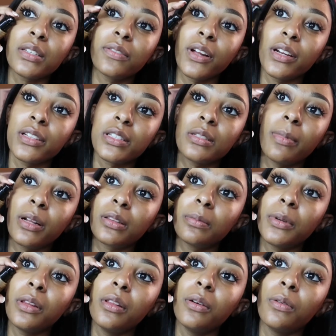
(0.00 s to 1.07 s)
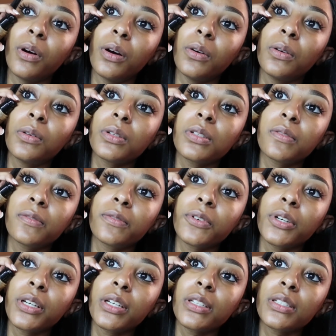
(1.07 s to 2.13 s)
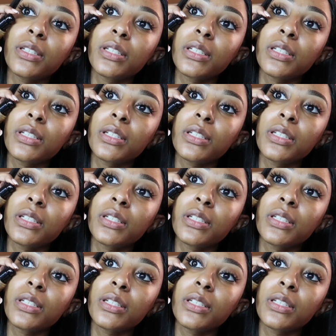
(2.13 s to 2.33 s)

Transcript: just feel like this is about to be the wrong freaking